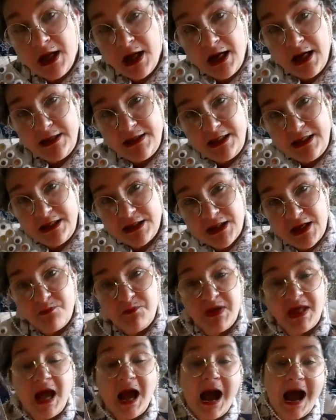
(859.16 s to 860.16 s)
And these can
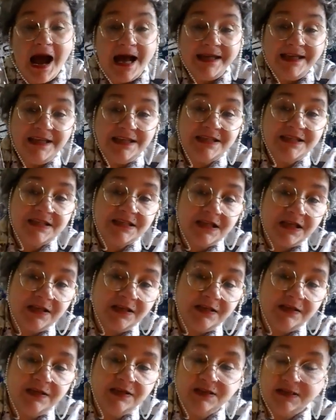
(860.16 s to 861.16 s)
be eyes.
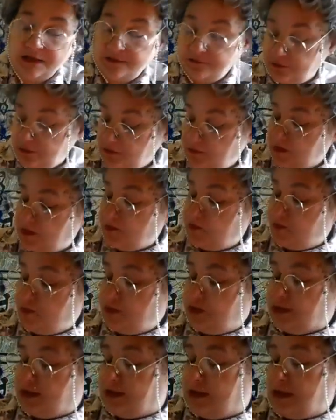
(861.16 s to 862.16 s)
You see,
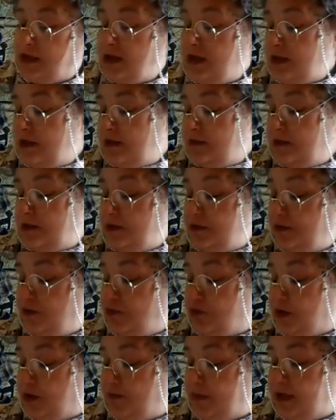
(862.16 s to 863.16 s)
that'll
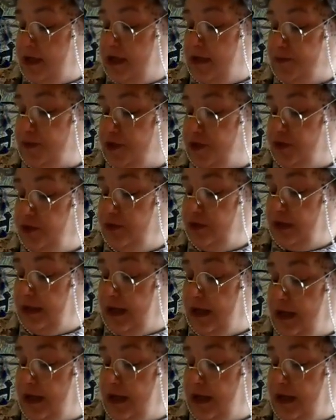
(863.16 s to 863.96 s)
all come in absolutely